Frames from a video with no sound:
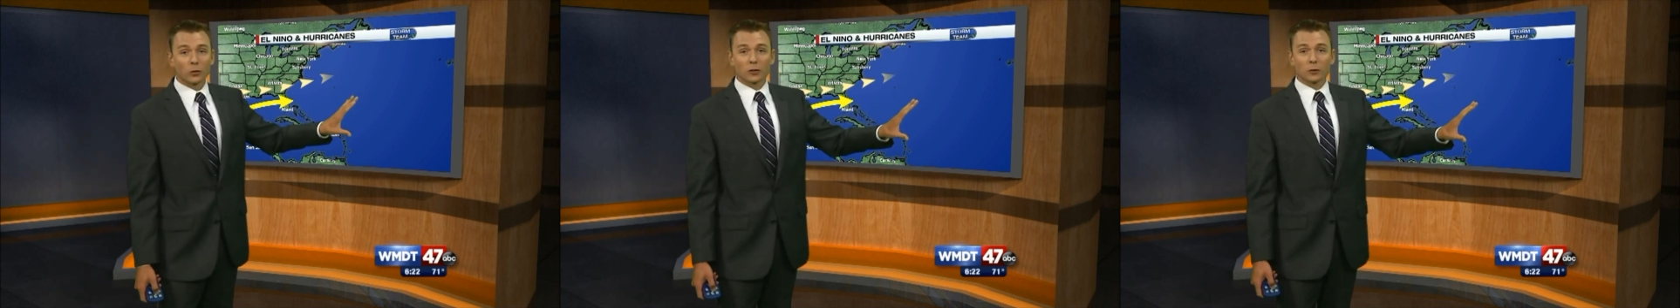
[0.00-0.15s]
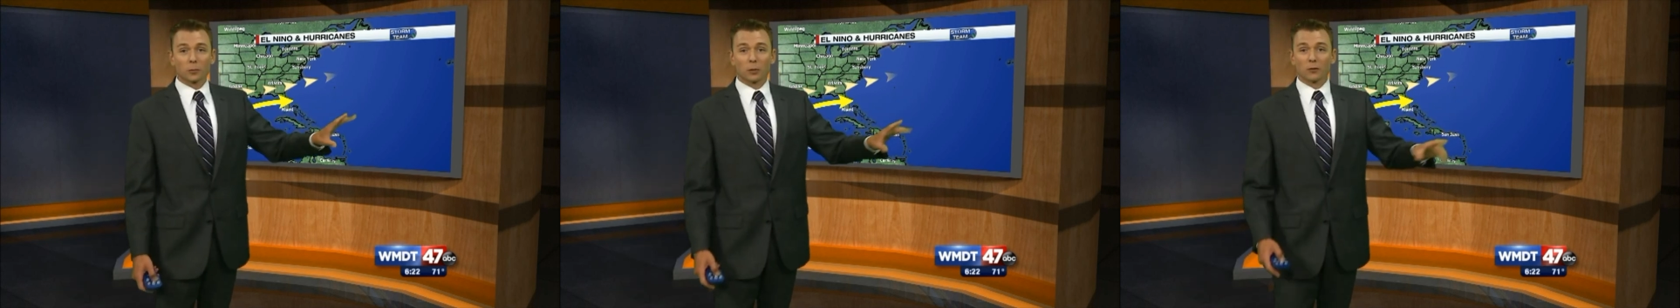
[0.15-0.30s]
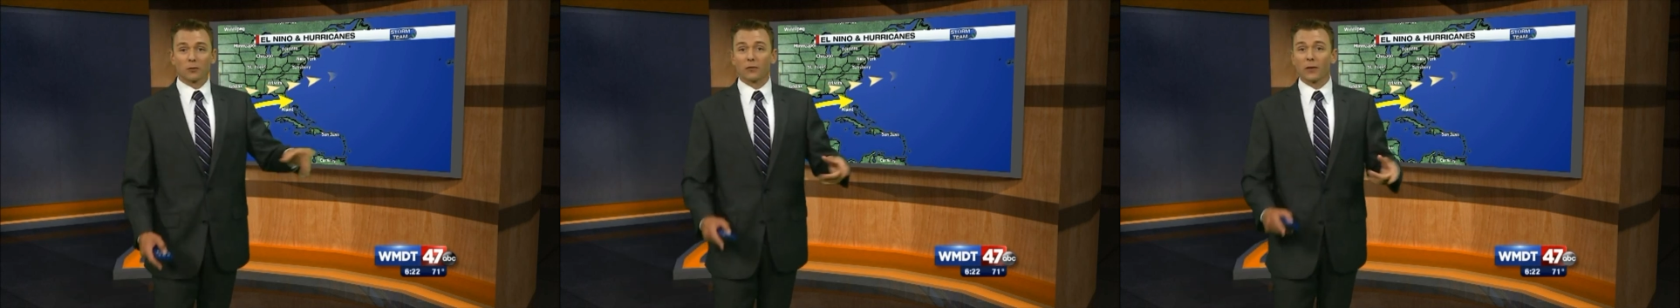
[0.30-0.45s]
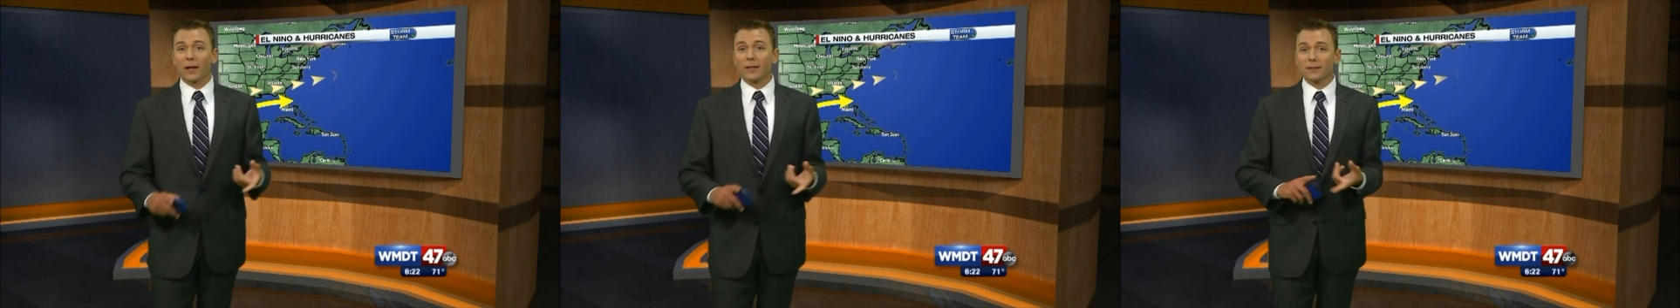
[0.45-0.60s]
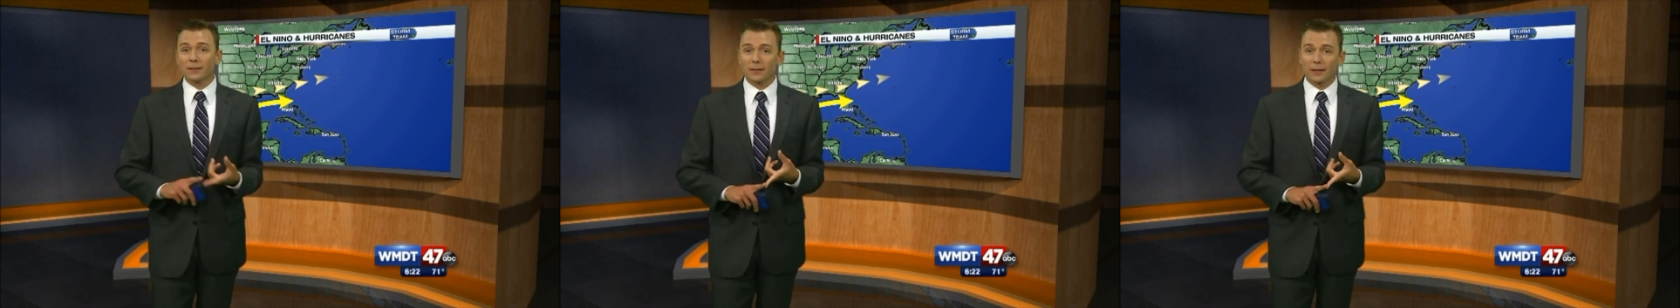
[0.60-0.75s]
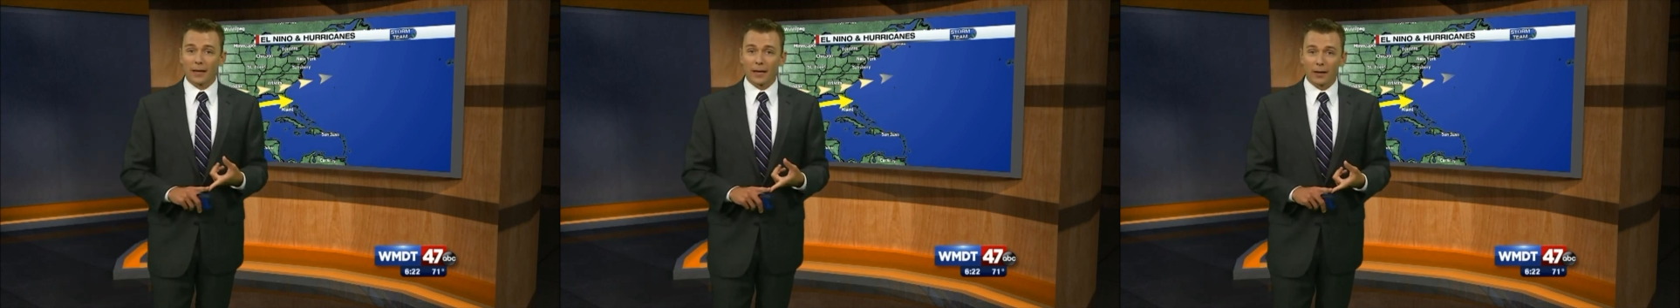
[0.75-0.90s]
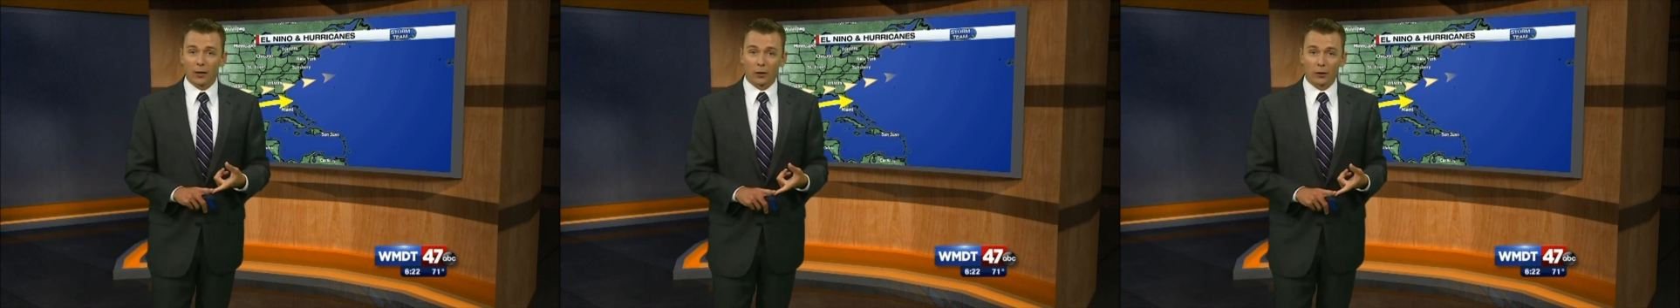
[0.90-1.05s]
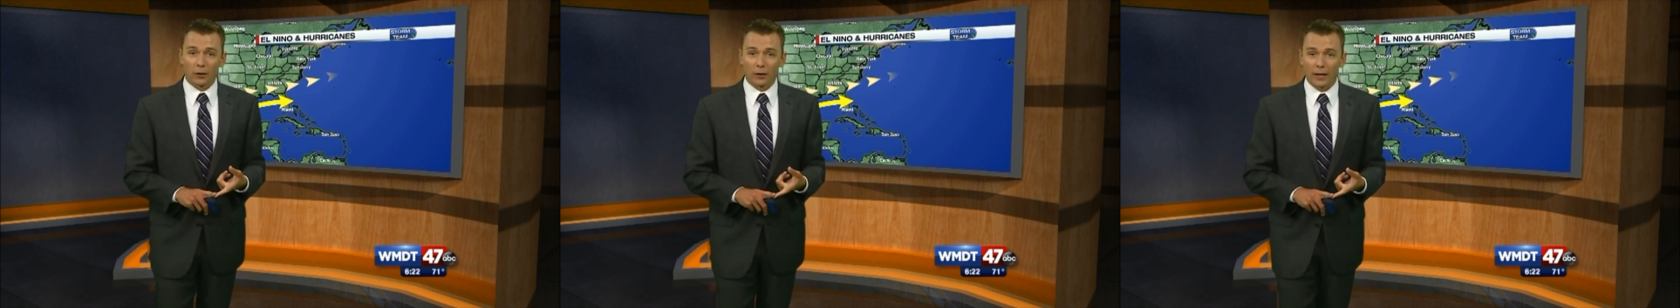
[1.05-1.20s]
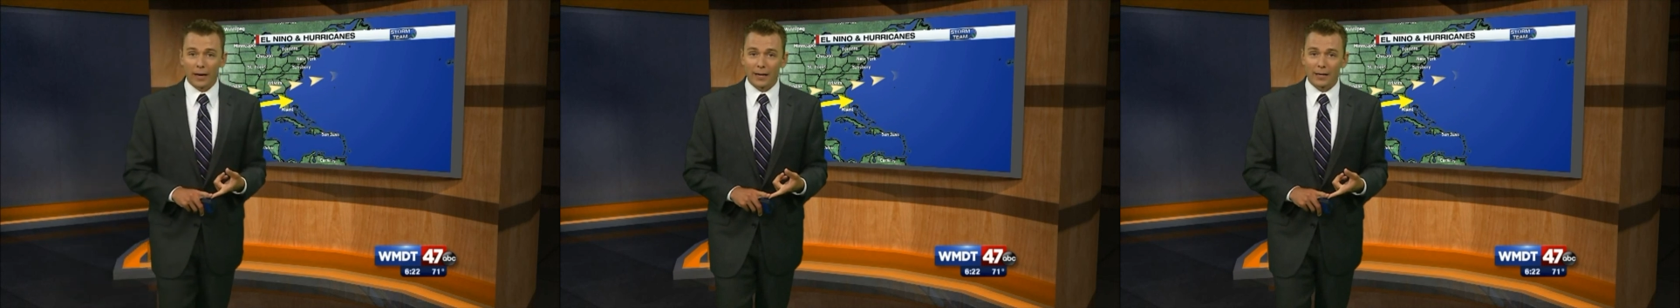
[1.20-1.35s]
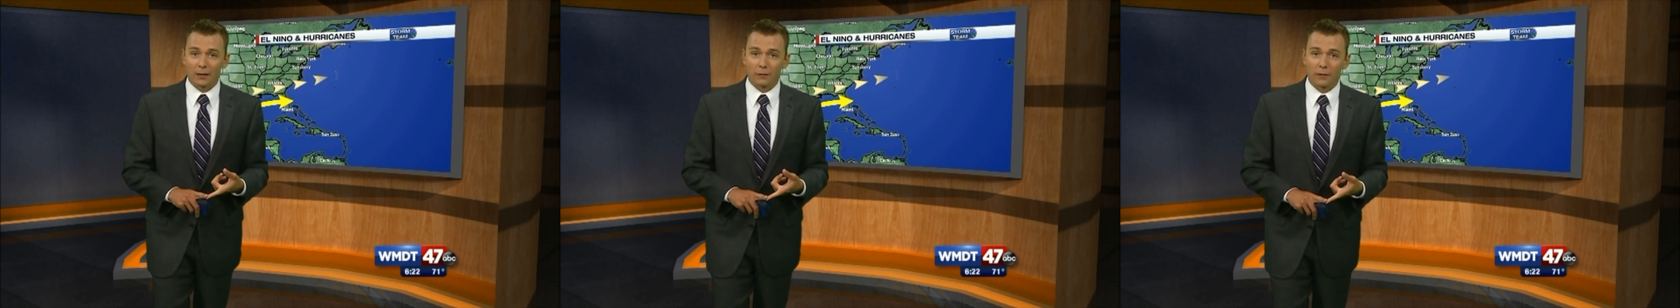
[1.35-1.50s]
which prevents
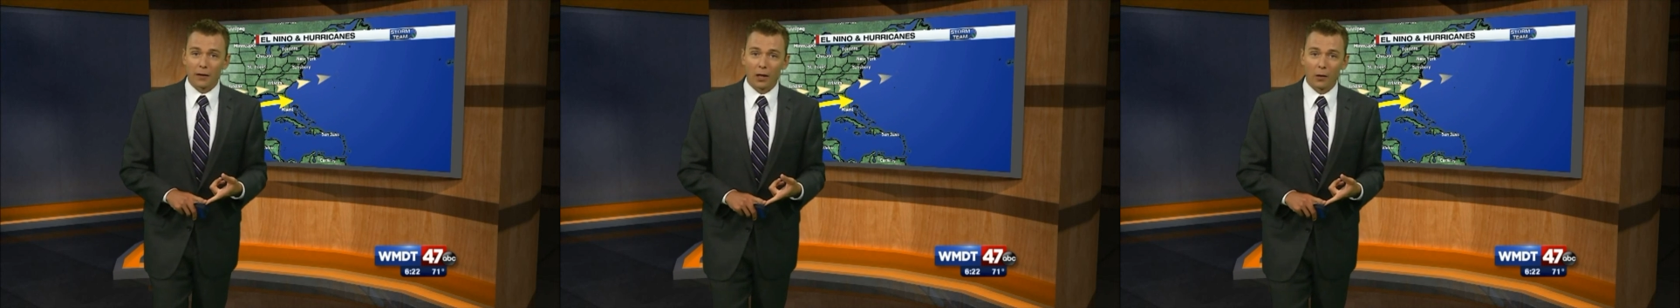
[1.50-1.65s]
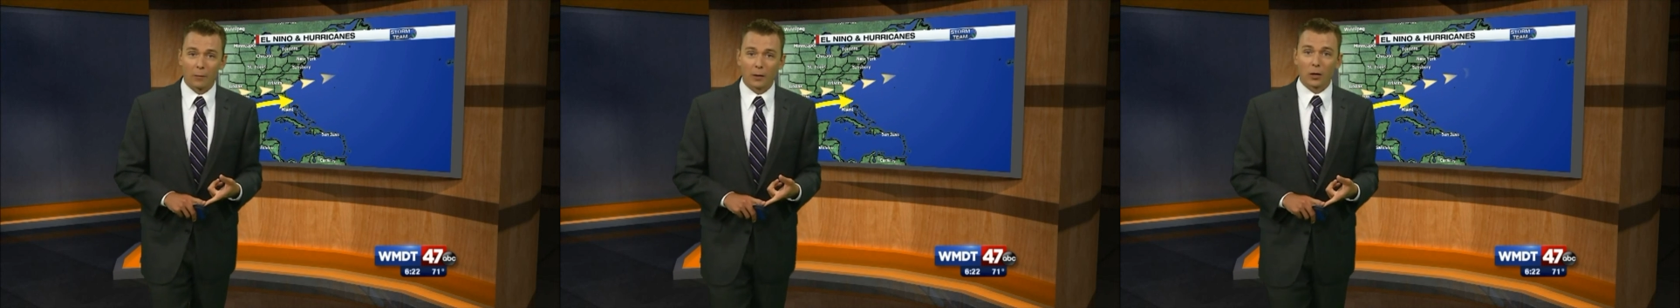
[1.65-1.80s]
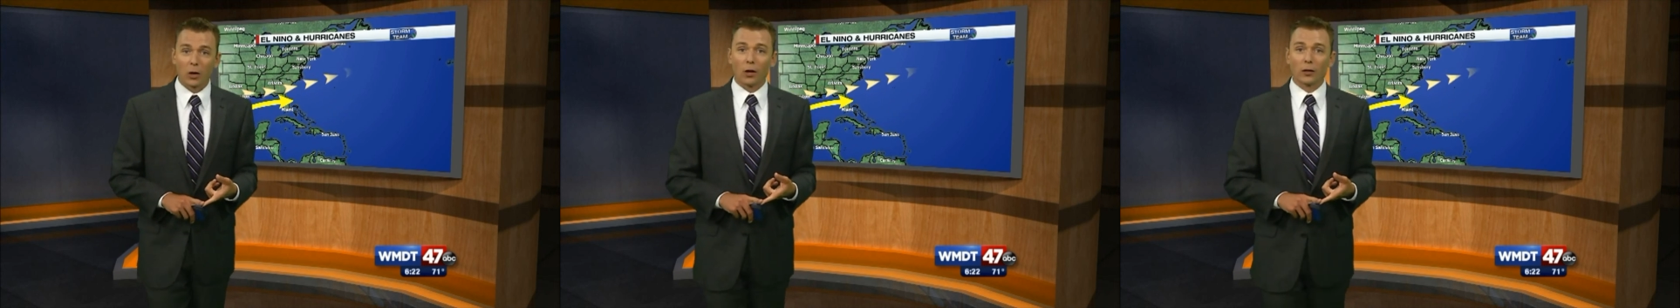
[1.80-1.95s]
hurricane development.